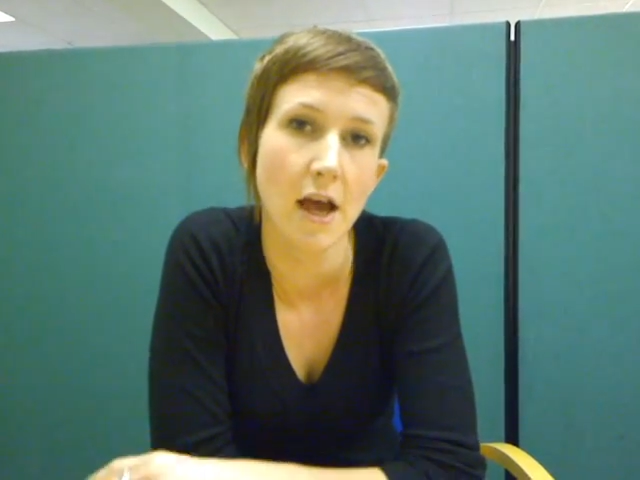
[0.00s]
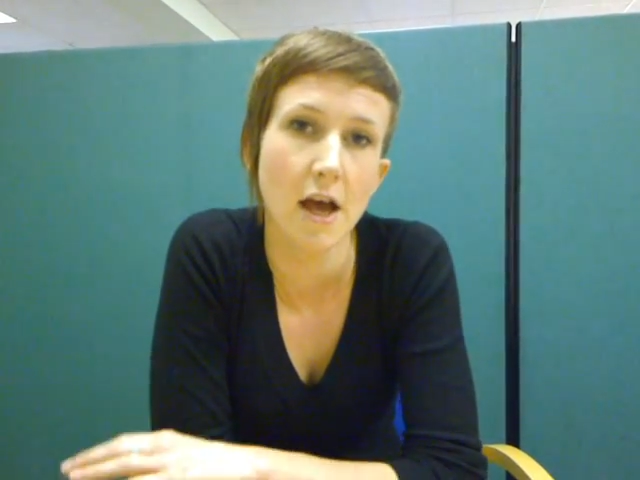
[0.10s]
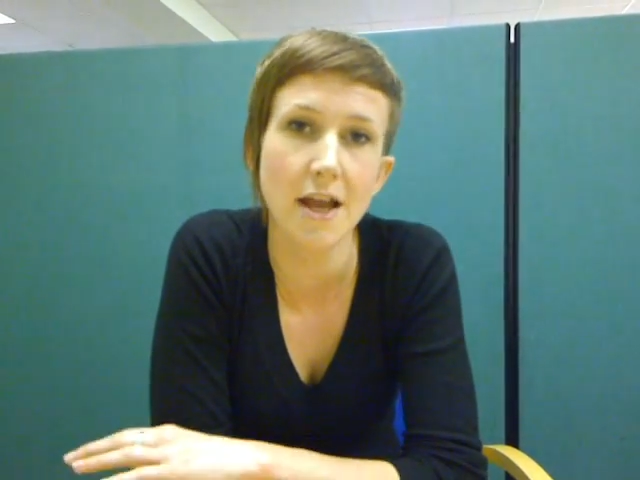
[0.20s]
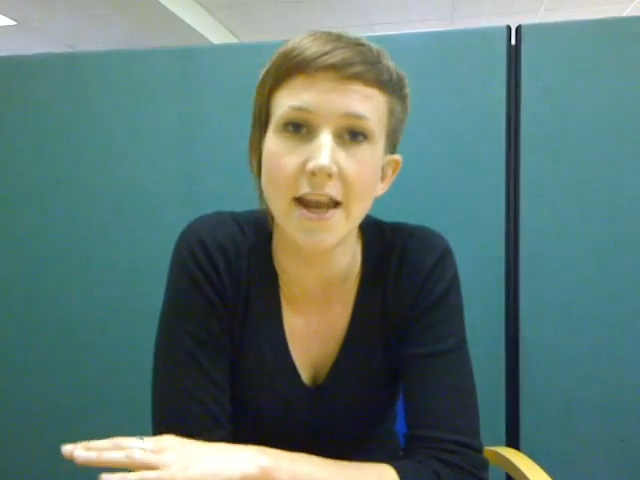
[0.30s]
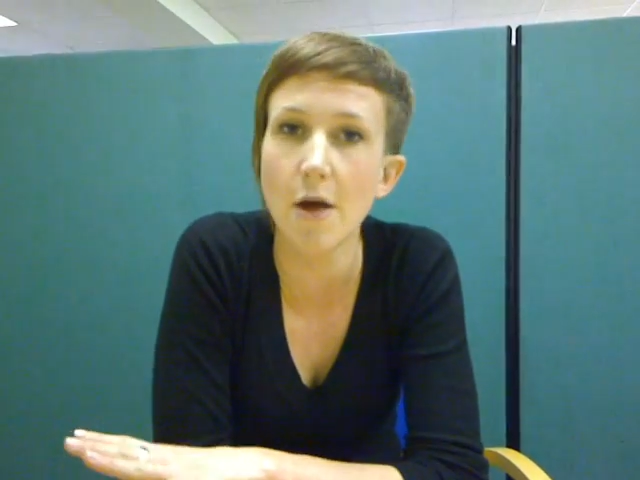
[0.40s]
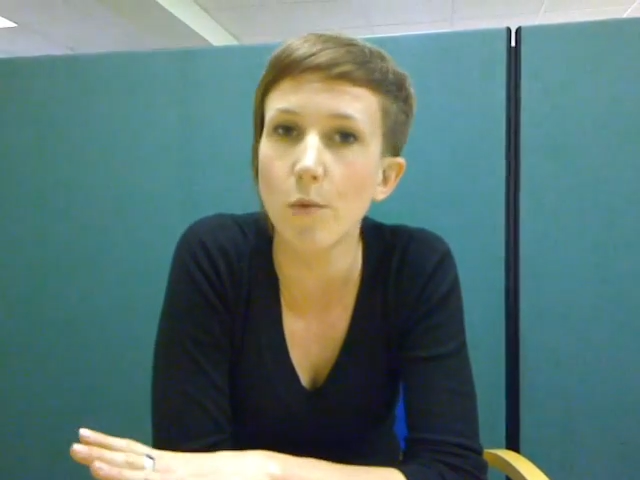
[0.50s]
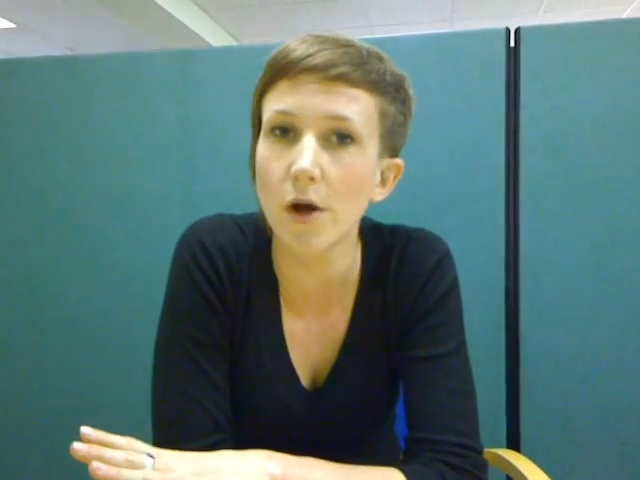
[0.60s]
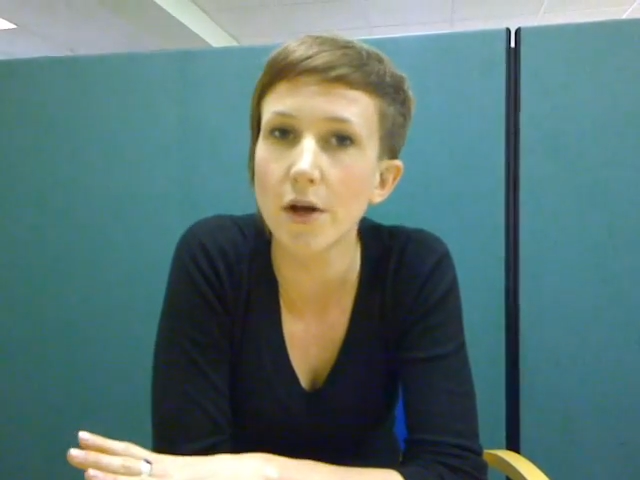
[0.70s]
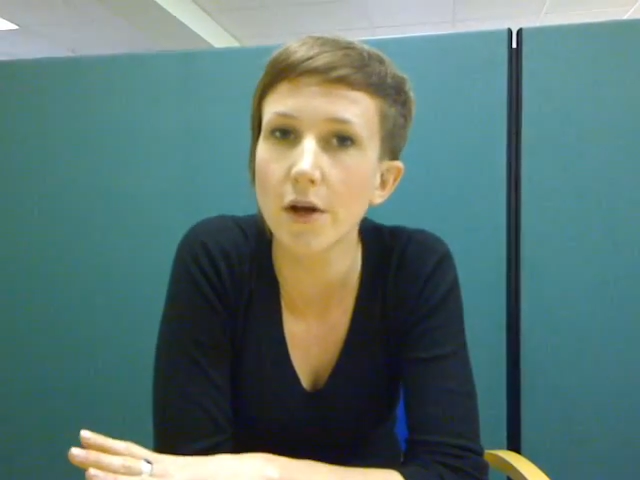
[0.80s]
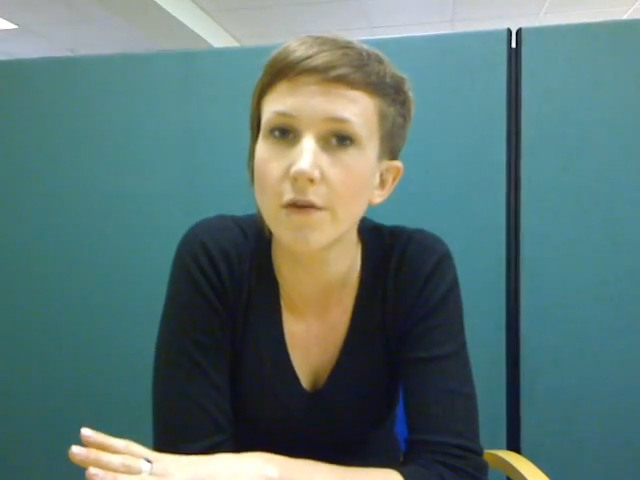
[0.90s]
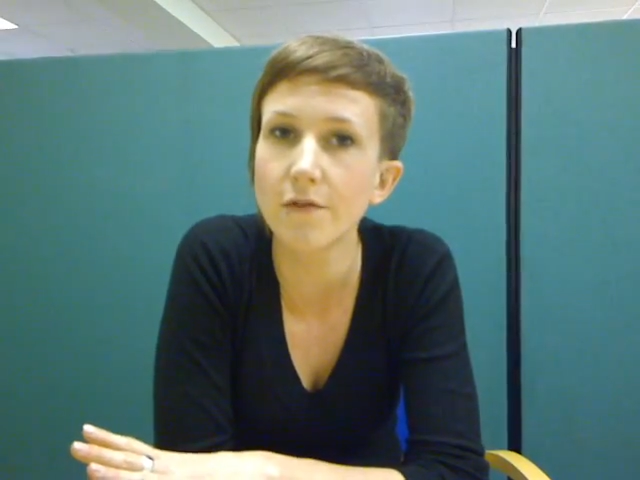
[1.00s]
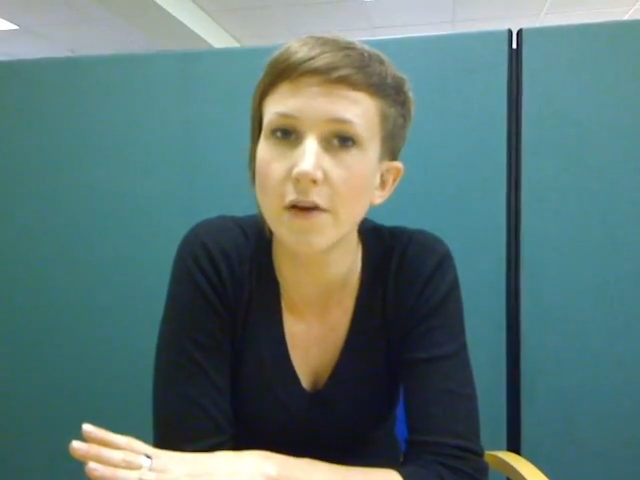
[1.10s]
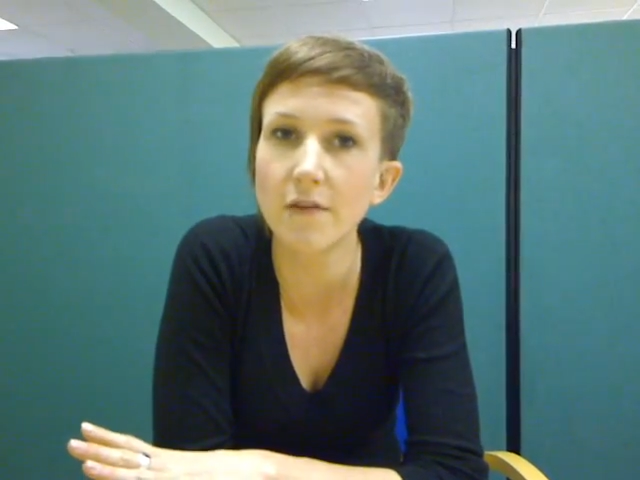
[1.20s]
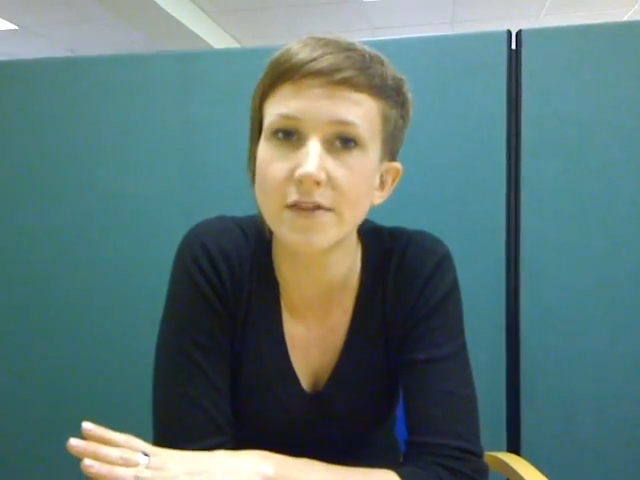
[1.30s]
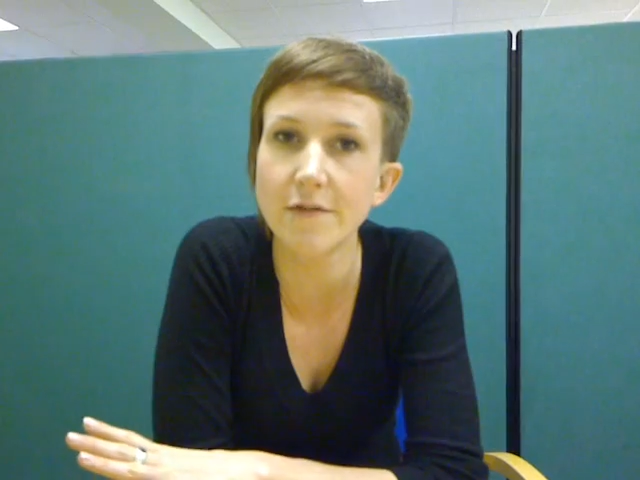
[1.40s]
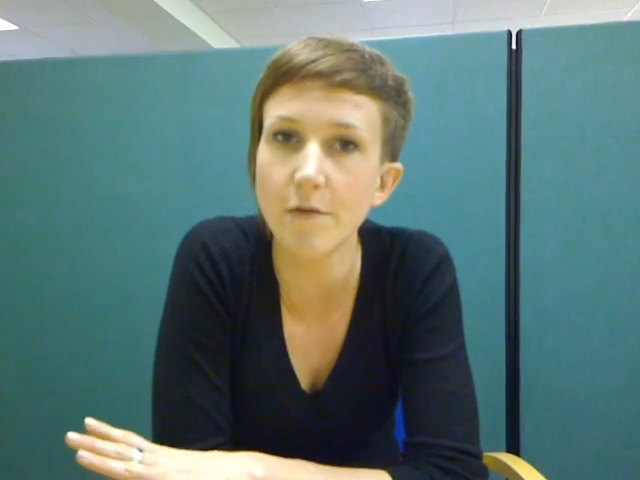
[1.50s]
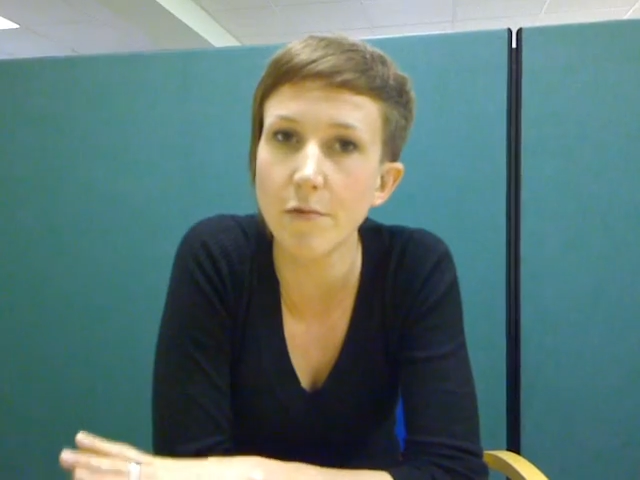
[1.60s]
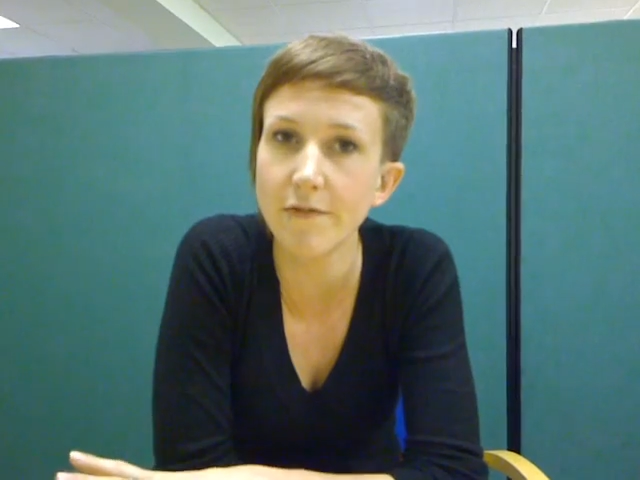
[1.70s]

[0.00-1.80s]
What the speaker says: a network of different